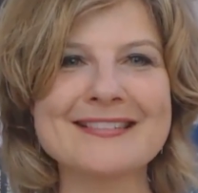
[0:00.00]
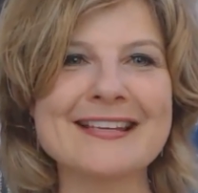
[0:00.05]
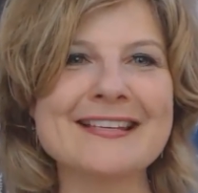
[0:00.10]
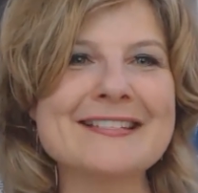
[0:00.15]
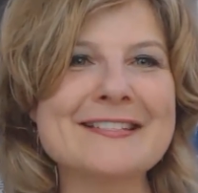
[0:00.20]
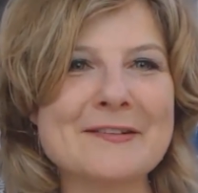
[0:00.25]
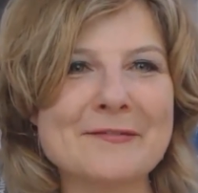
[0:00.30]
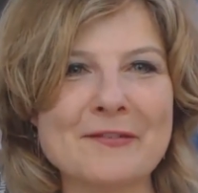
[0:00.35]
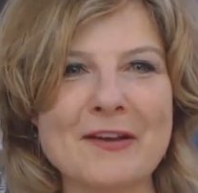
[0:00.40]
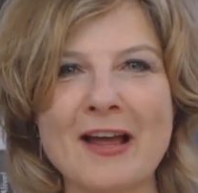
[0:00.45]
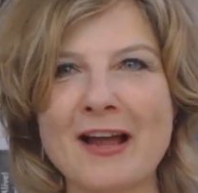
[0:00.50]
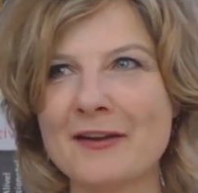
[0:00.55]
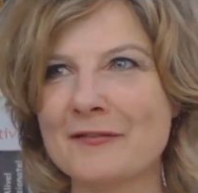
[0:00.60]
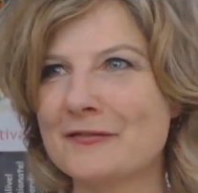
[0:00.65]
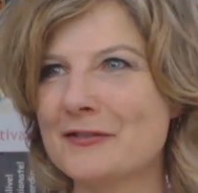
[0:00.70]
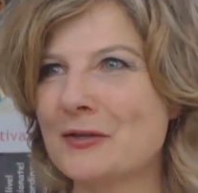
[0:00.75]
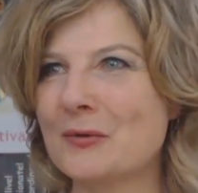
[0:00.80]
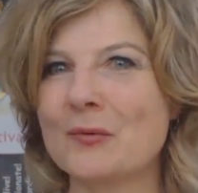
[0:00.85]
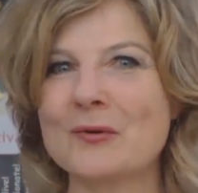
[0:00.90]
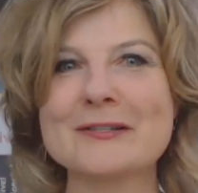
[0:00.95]
sense of
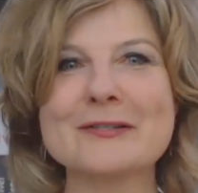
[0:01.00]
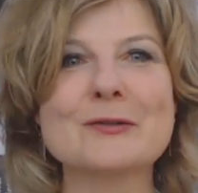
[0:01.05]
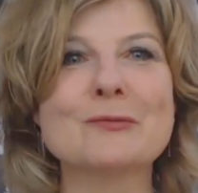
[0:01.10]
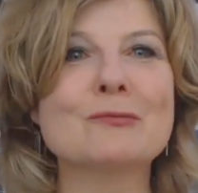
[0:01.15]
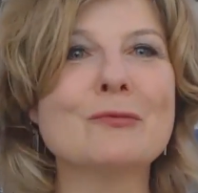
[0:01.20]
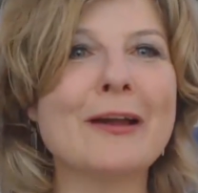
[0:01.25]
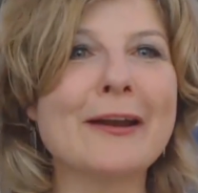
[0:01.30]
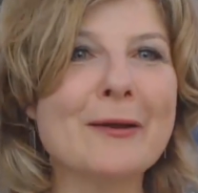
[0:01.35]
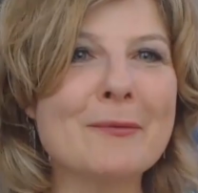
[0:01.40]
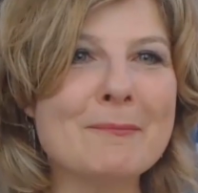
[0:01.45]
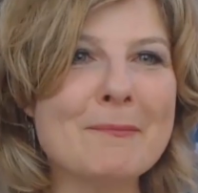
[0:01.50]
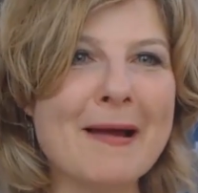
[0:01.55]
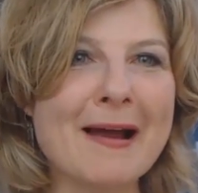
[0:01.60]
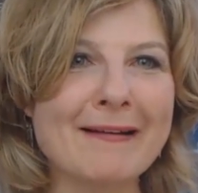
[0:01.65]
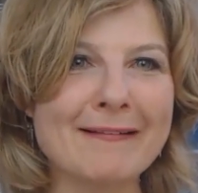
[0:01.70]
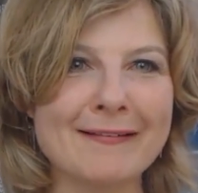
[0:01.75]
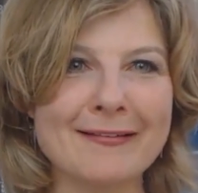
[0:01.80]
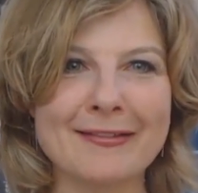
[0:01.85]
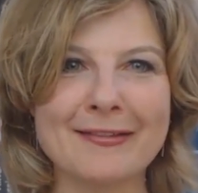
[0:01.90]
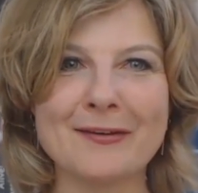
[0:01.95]
life? Do you want to run a
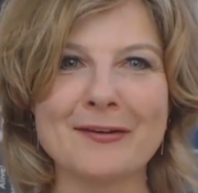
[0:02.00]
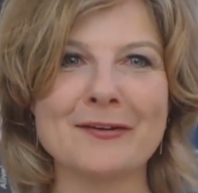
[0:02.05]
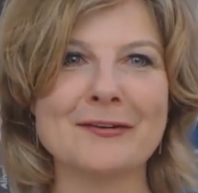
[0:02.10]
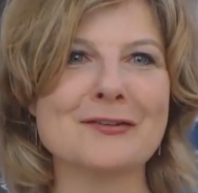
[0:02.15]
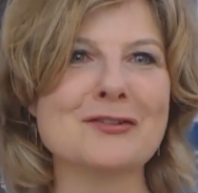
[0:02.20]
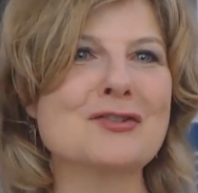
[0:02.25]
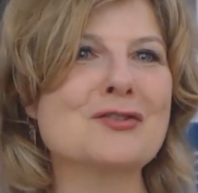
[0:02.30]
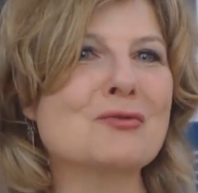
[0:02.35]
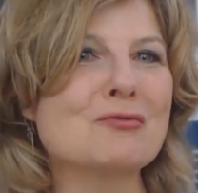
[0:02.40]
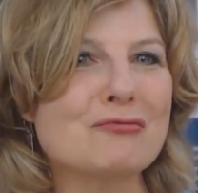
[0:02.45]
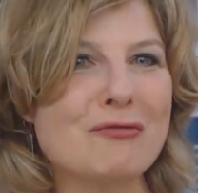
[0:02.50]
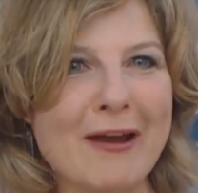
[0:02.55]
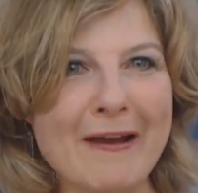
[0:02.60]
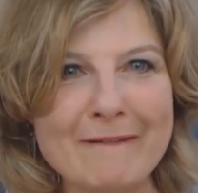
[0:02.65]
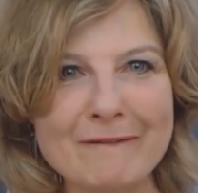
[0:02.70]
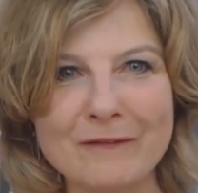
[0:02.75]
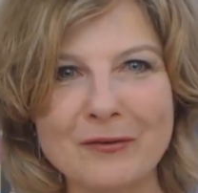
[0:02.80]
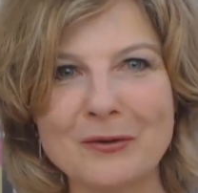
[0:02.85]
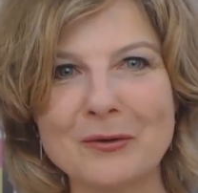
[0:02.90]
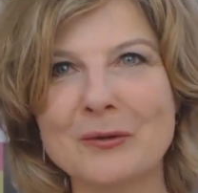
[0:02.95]
marathon,
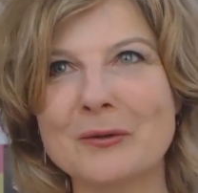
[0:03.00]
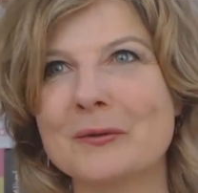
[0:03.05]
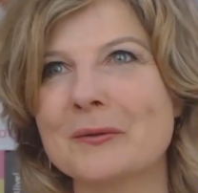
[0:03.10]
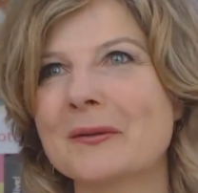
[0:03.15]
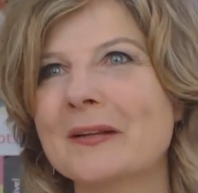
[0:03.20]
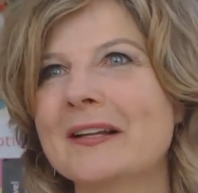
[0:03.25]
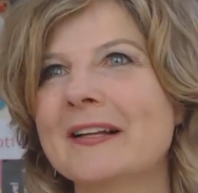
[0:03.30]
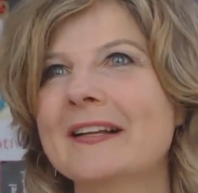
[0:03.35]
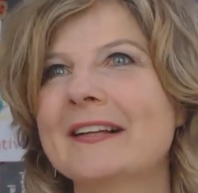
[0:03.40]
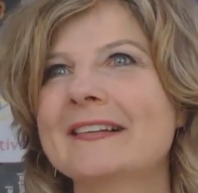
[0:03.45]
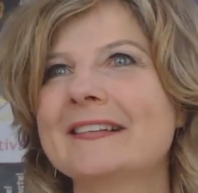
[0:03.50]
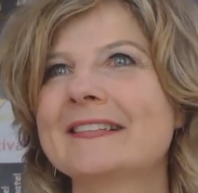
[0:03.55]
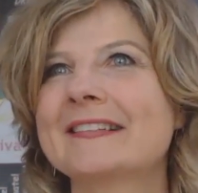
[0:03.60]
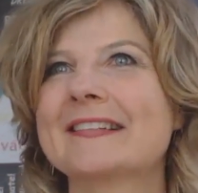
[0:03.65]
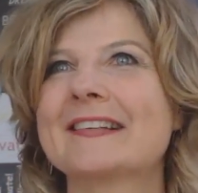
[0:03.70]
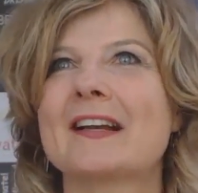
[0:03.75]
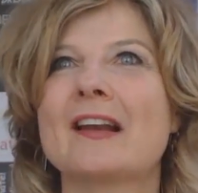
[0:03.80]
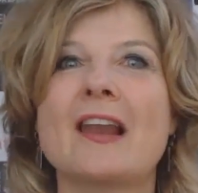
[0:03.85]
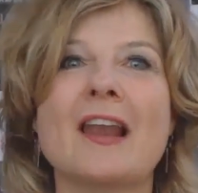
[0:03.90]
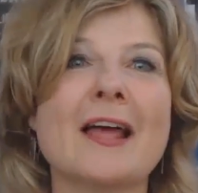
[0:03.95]
travel,
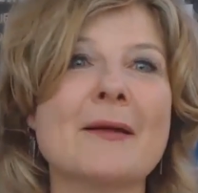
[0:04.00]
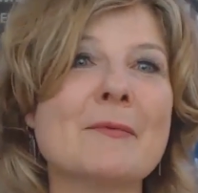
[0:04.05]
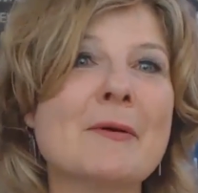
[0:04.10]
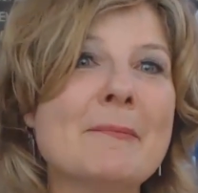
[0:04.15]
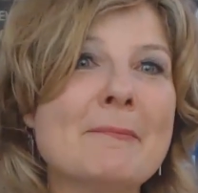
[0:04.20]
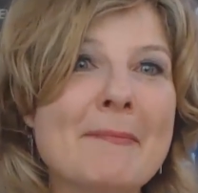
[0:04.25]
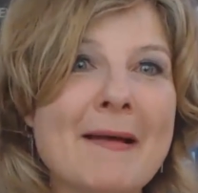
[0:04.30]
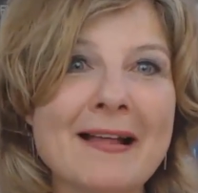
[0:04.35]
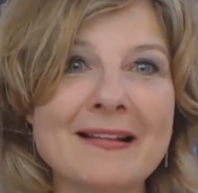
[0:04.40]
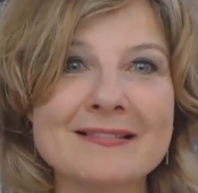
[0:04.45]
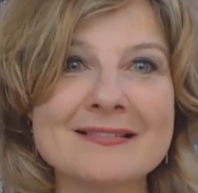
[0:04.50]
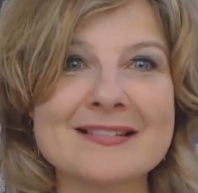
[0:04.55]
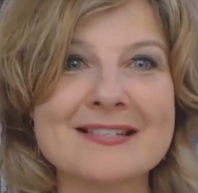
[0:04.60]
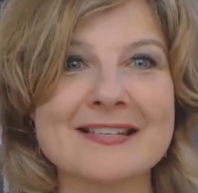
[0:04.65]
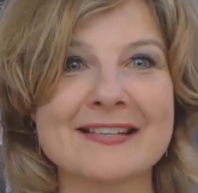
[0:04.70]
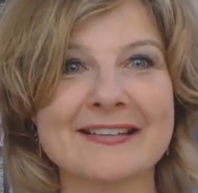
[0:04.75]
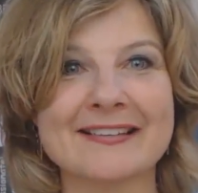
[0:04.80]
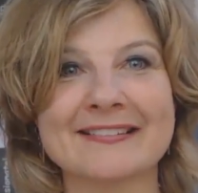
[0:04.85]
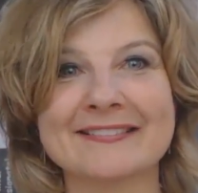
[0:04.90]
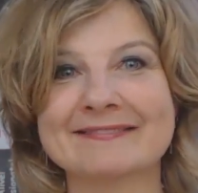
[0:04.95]
climb a
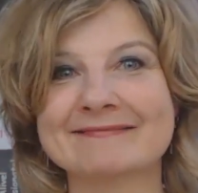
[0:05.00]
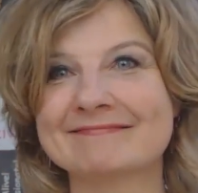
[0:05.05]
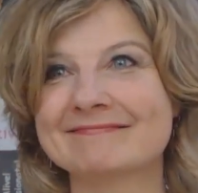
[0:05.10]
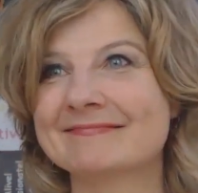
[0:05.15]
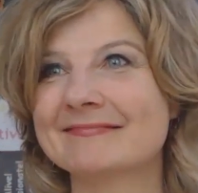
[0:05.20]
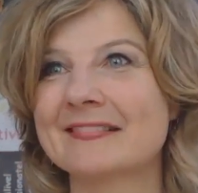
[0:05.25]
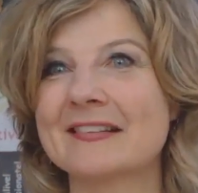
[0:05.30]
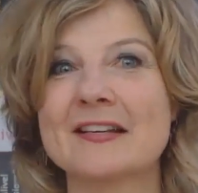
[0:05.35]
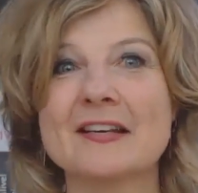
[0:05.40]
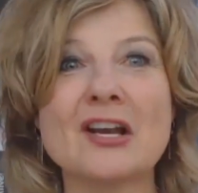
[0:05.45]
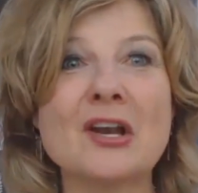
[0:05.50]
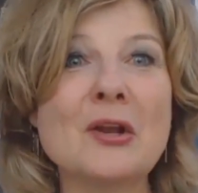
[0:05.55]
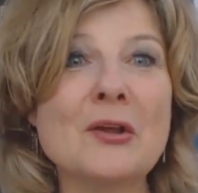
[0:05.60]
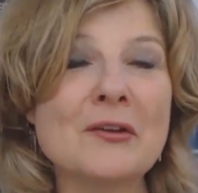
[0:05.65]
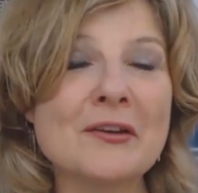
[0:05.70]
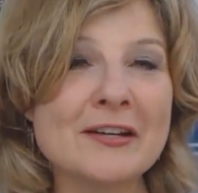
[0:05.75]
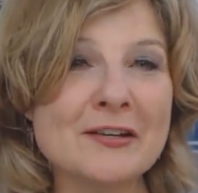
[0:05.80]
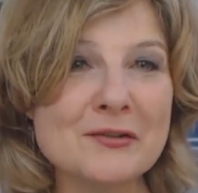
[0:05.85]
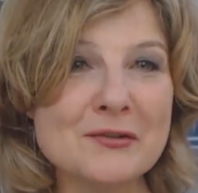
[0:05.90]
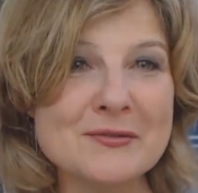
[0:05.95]
mountain,
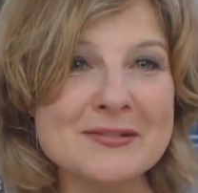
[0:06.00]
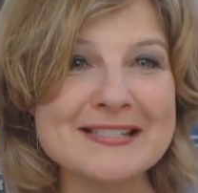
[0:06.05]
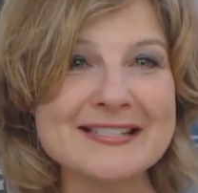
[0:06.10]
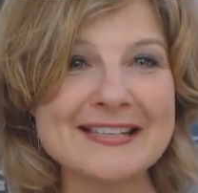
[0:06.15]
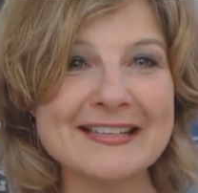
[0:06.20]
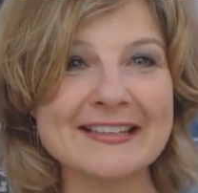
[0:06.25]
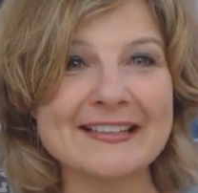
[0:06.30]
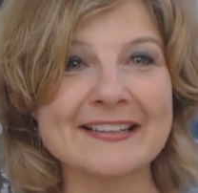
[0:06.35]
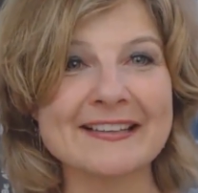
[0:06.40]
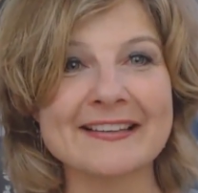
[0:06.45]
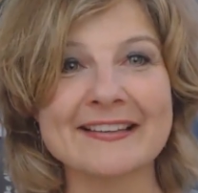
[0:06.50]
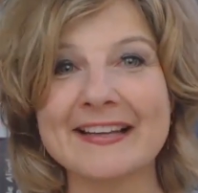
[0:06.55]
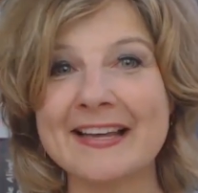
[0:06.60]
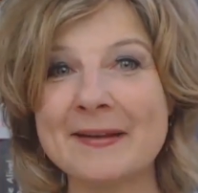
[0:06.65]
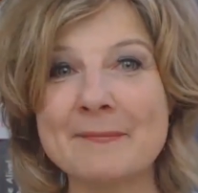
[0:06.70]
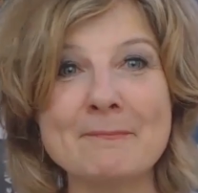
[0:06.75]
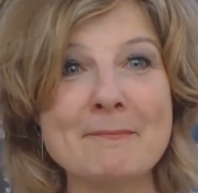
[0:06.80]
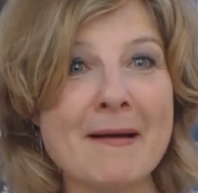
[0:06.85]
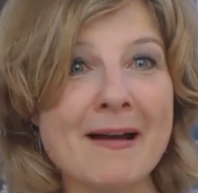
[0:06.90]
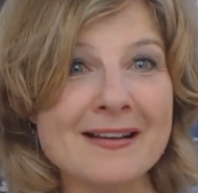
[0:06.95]
learn a new skill
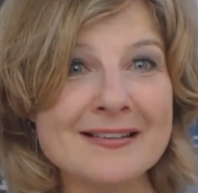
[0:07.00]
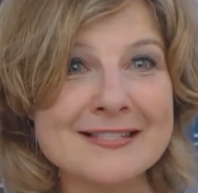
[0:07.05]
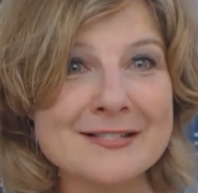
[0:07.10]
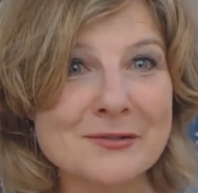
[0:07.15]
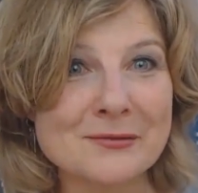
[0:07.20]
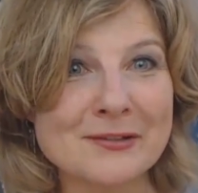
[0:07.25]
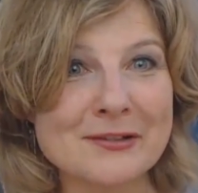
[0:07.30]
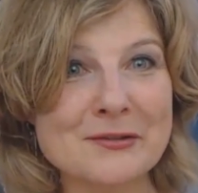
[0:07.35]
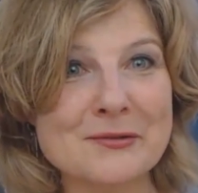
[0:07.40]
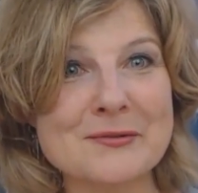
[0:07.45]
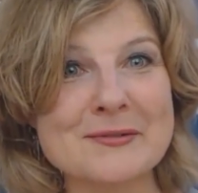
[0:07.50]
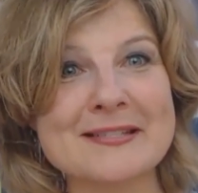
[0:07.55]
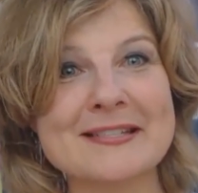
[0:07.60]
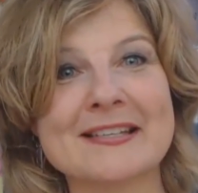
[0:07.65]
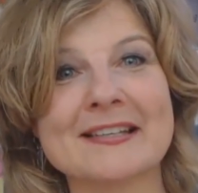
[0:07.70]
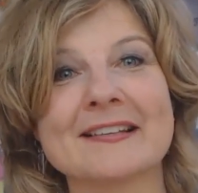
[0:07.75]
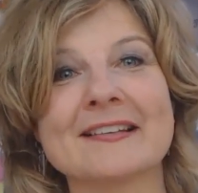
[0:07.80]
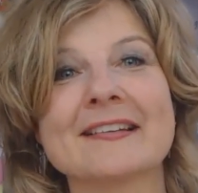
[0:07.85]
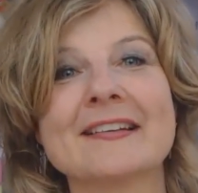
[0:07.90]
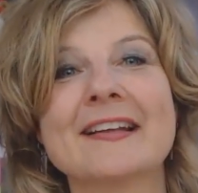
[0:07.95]
and master a new
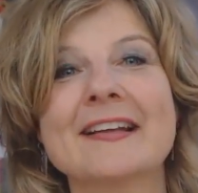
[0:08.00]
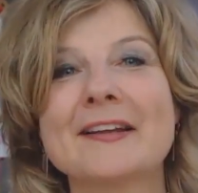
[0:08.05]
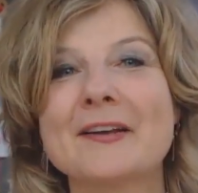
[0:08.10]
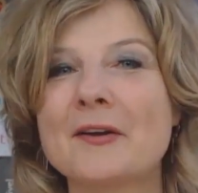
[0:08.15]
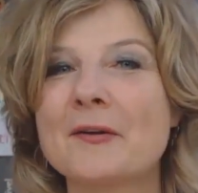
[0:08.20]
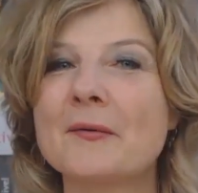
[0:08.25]
skill?